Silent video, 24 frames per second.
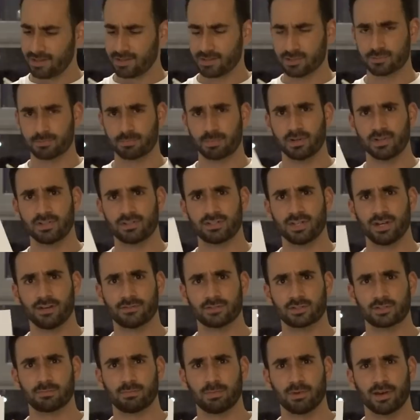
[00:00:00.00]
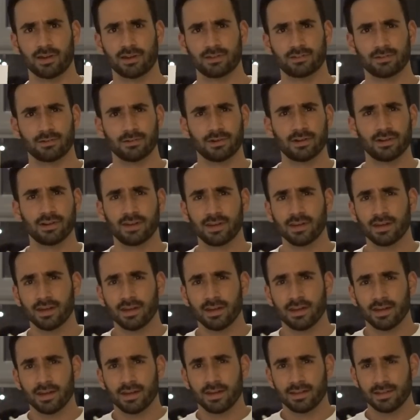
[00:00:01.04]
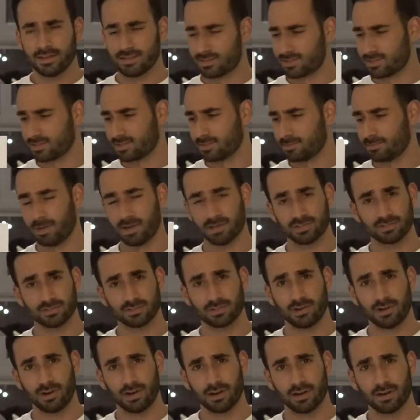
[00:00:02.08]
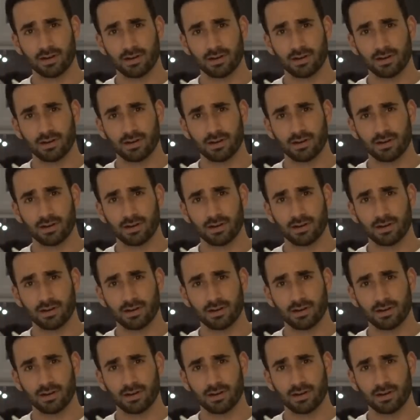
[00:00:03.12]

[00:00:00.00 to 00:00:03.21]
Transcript: Here's pretty self-explanatory. This is a muscle car.